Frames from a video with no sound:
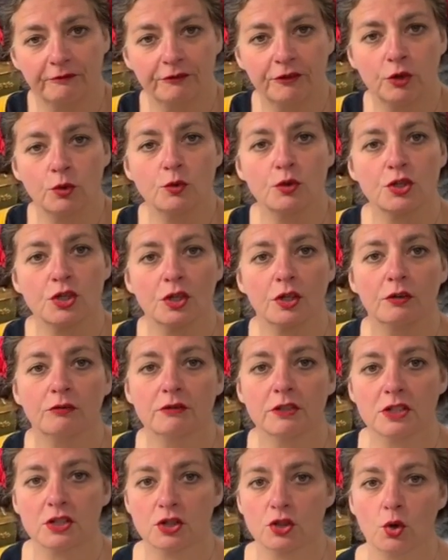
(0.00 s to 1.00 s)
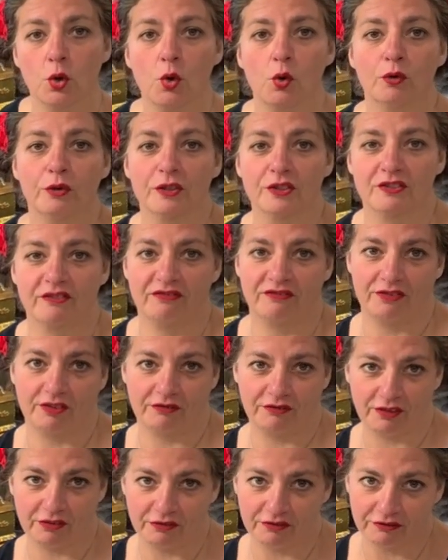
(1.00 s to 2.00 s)
future for, for, feather,
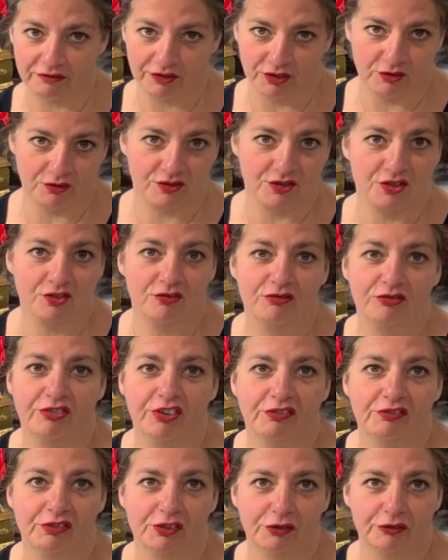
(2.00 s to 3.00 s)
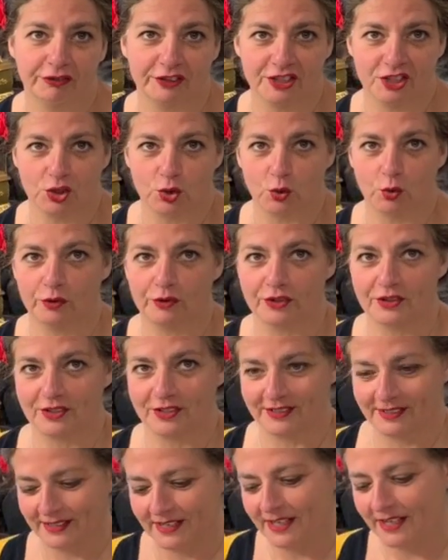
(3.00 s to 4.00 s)
feather future blocking.
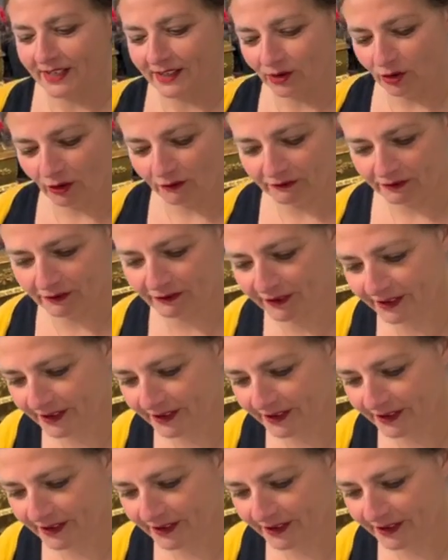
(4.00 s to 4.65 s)
yeah.